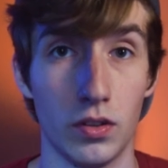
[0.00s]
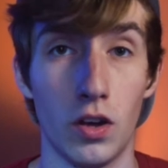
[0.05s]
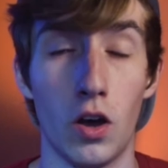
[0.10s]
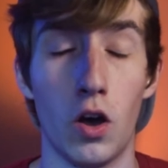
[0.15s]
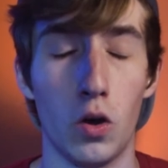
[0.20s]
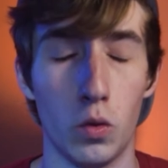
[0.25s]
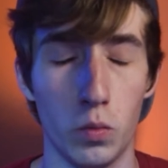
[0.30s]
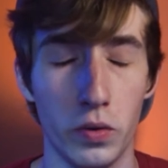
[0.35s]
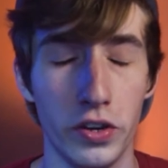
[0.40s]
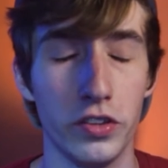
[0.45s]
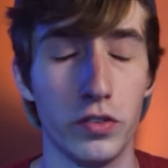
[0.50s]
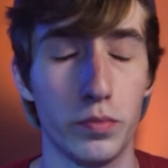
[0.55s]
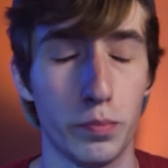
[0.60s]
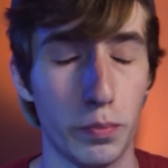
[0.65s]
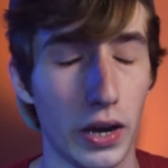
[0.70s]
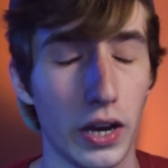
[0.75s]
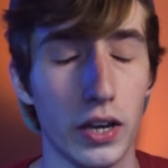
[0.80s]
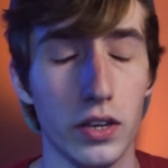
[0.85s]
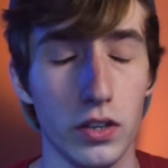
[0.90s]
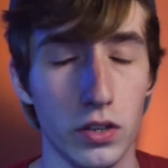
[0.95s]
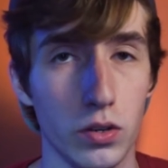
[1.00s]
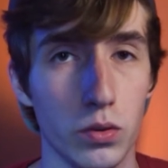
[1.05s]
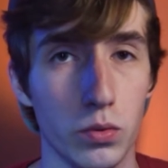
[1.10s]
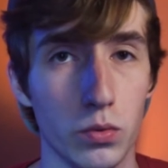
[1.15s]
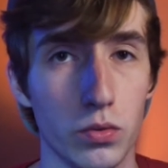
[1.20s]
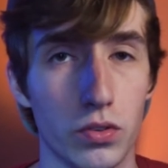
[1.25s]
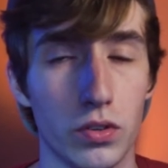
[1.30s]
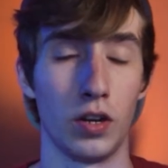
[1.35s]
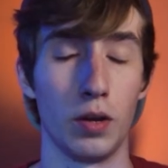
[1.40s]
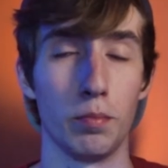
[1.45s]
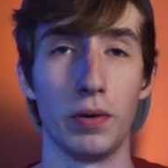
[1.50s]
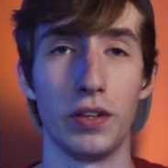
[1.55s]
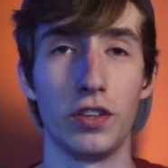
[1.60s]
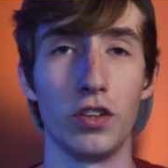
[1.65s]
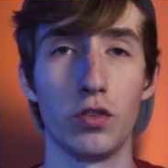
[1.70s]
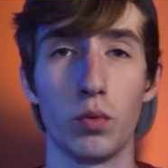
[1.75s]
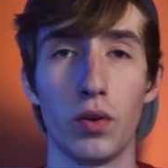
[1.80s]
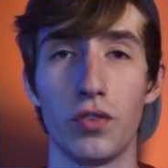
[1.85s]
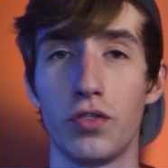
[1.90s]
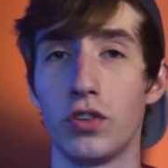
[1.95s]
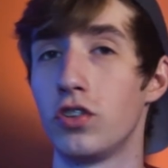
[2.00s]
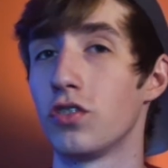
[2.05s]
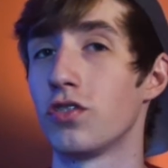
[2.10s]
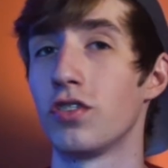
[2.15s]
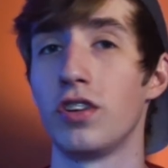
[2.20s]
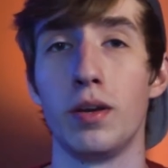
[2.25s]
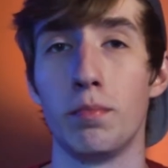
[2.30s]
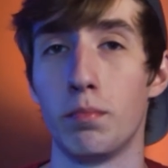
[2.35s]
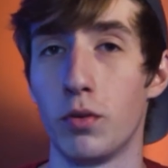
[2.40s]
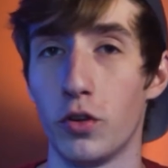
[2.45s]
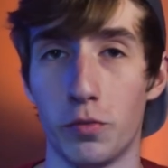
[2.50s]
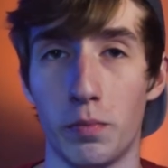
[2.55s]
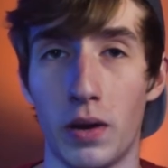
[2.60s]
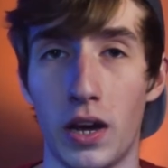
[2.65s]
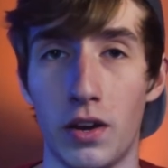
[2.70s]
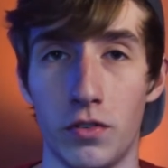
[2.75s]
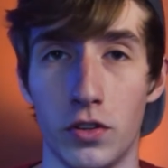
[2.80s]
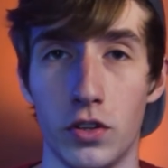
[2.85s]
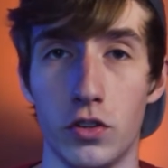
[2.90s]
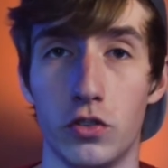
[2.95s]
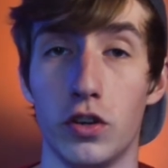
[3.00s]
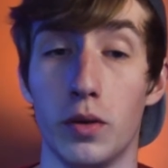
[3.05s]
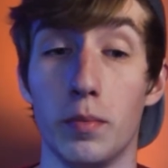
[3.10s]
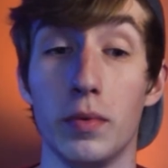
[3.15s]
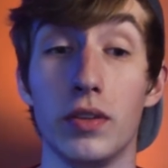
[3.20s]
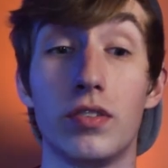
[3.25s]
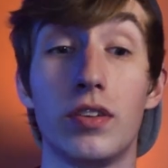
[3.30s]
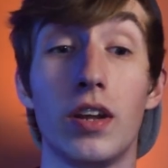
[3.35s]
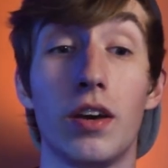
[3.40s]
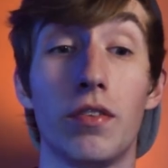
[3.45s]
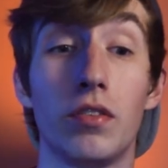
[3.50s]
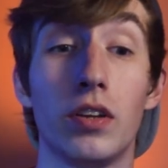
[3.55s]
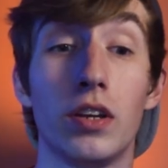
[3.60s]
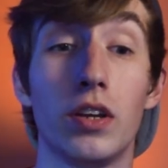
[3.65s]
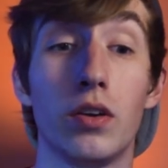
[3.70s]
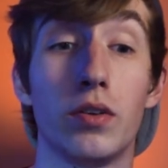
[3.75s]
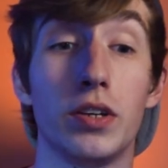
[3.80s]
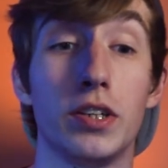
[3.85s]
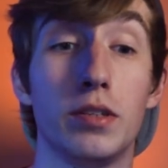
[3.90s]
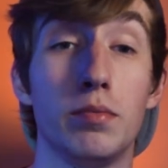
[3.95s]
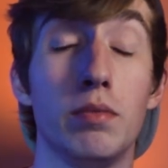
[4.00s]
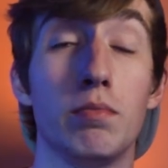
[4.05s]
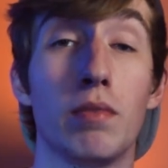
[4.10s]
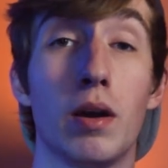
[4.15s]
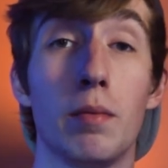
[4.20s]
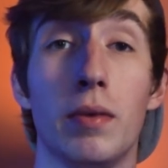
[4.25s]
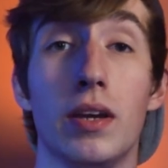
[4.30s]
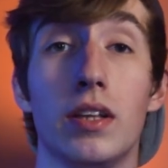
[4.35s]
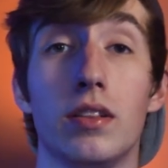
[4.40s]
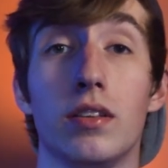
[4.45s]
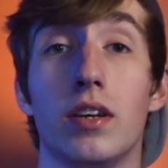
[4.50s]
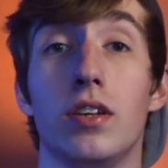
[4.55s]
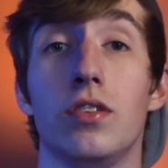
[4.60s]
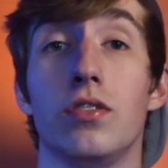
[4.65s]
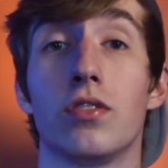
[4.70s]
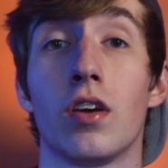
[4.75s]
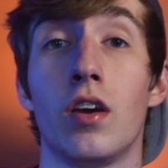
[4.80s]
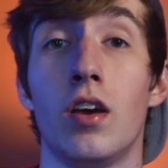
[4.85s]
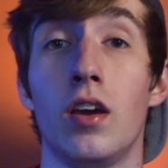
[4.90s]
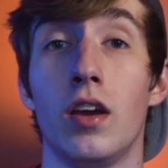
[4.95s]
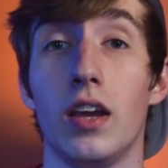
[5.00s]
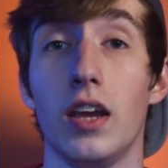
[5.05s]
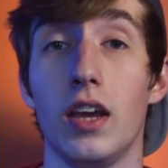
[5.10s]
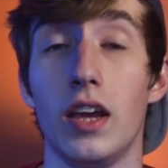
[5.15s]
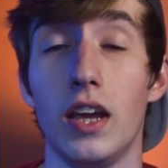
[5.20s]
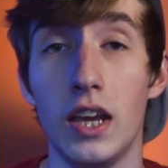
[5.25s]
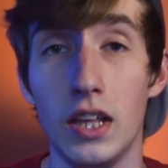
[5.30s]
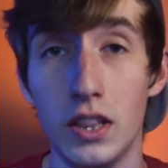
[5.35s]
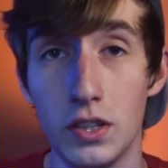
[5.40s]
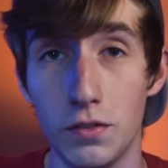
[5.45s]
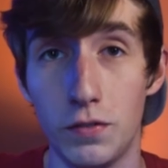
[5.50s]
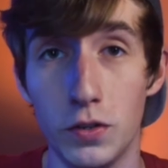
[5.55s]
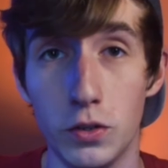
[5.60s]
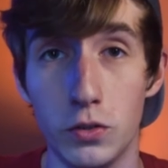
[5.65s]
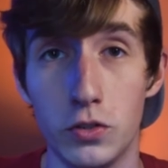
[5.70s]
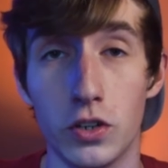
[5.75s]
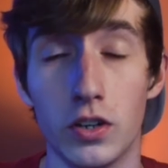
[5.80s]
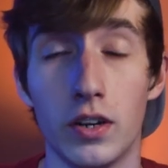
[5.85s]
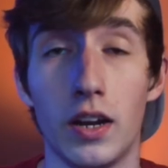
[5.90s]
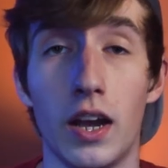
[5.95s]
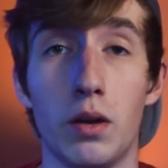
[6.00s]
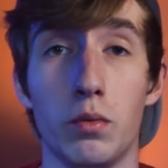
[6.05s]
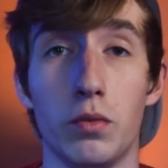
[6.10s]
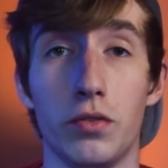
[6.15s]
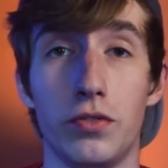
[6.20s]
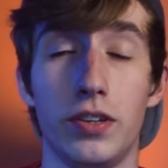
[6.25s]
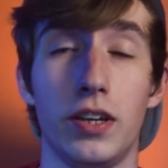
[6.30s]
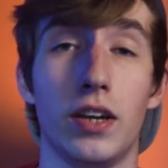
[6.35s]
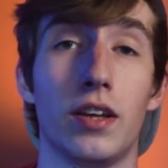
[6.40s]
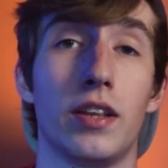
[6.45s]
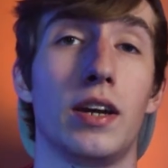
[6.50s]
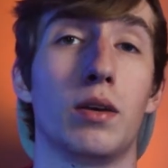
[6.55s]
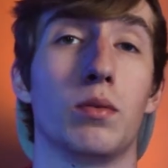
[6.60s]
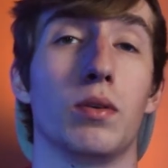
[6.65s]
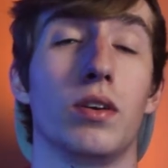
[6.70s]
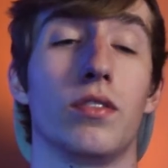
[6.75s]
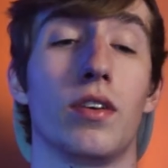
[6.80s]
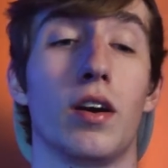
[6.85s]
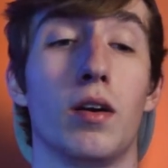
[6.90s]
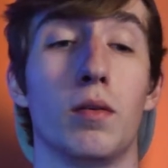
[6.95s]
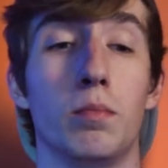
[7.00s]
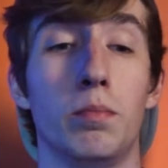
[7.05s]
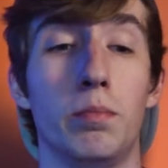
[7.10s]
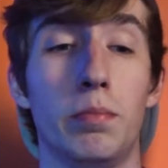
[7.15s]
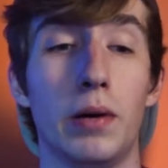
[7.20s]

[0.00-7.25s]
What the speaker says: Always buy used. But this wasn't just an impulse buy for the trip. It's definitely going to be my main lens in the future, and we'll see how that works out.